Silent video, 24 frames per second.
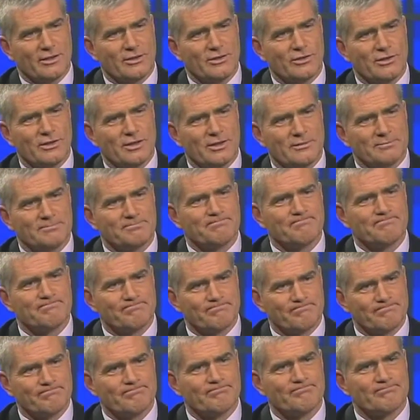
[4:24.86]
love, we're
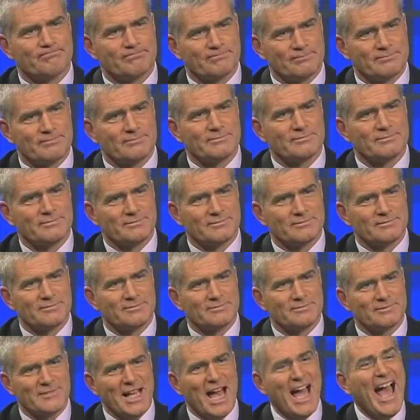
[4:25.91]
always accepting new
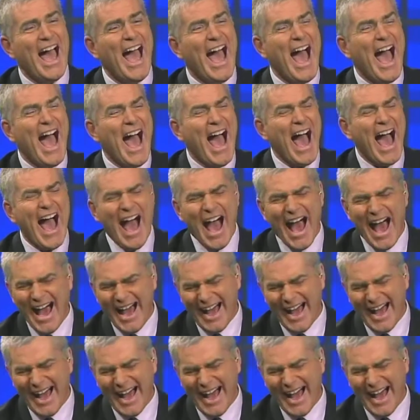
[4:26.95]
patients, so we'll take her.